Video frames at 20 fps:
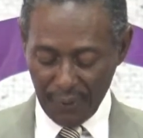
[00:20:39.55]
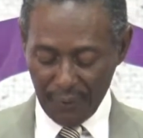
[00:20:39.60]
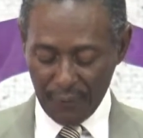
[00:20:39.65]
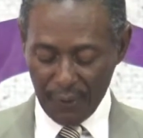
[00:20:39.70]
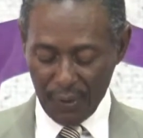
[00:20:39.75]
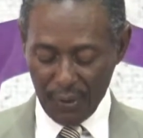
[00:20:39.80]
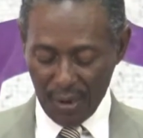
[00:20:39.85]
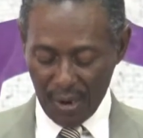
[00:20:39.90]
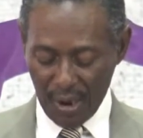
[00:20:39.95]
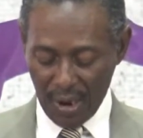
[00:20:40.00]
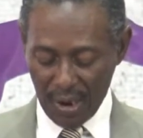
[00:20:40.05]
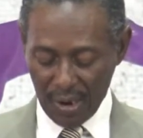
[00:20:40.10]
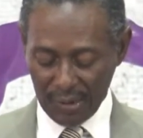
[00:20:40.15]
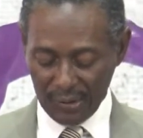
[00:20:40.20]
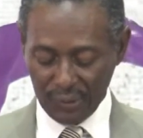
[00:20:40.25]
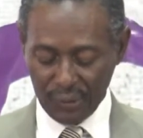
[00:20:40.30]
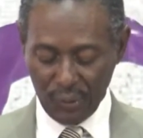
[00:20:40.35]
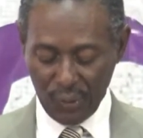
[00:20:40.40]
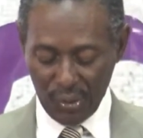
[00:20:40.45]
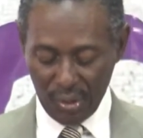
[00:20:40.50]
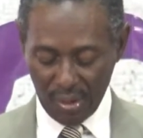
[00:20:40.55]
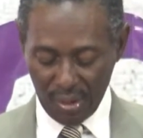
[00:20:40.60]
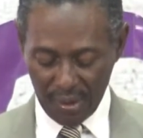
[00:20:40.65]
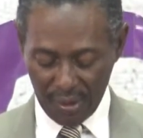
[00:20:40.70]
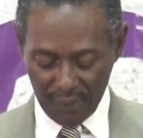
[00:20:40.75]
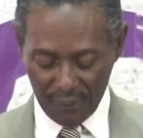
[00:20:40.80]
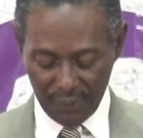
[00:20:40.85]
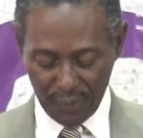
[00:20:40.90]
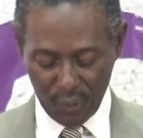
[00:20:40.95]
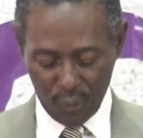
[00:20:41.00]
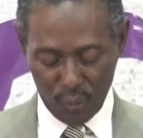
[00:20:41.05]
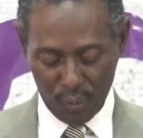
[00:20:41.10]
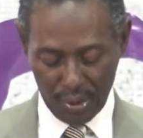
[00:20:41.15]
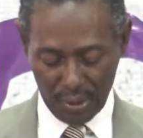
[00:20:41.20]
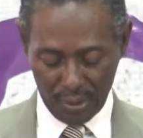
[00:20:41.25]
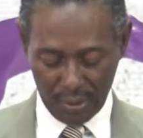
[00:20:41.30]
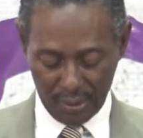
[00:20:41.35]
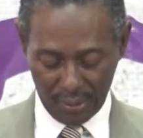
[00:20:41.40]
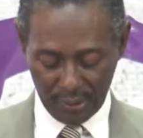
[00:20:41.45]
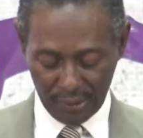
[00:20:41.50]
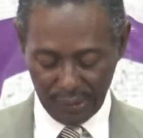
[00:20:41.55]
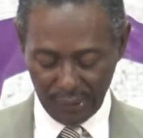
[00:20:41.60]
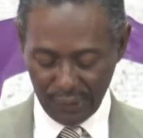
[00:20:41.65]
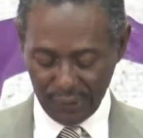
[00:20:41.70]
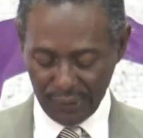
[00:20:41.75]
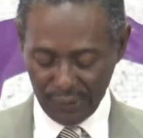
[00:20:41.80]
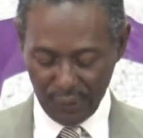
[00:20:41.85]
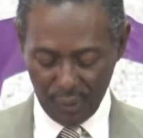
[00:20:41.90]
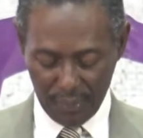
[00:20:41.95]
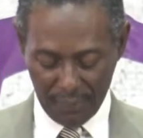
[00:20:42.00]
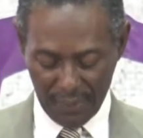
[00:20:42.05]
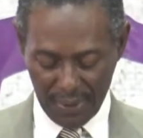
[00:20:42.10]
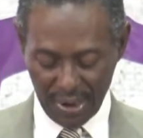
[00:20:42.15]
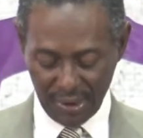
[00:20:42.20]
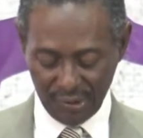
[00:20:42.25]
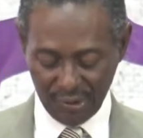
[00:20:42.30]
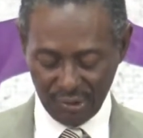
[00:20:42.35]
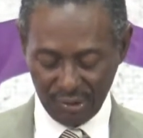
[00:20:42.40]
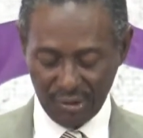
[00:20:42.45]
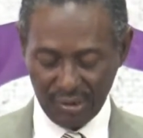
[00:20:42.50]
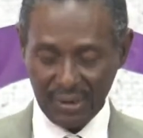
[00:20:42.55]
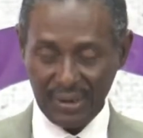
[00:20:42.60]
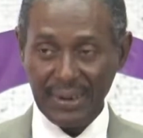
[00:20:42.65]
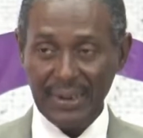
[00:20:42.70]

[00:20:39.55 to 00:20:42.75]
For God so loved the world so much